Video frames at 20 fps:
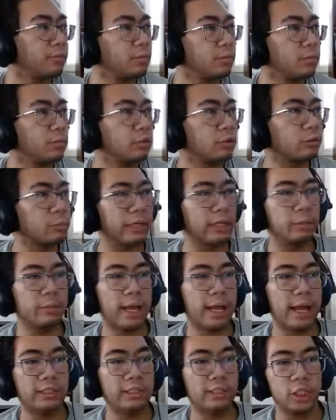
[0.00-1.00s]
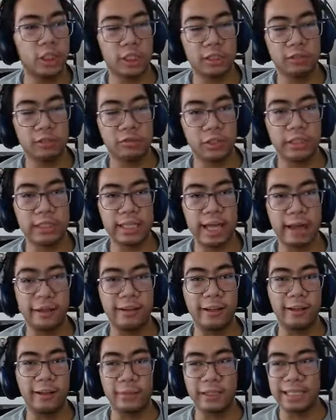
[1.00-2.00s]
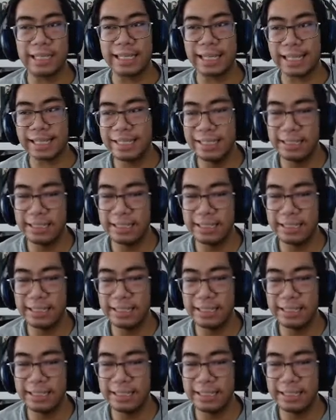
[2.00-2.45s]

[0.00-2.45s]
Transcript: Just be back to just Versatile Element again.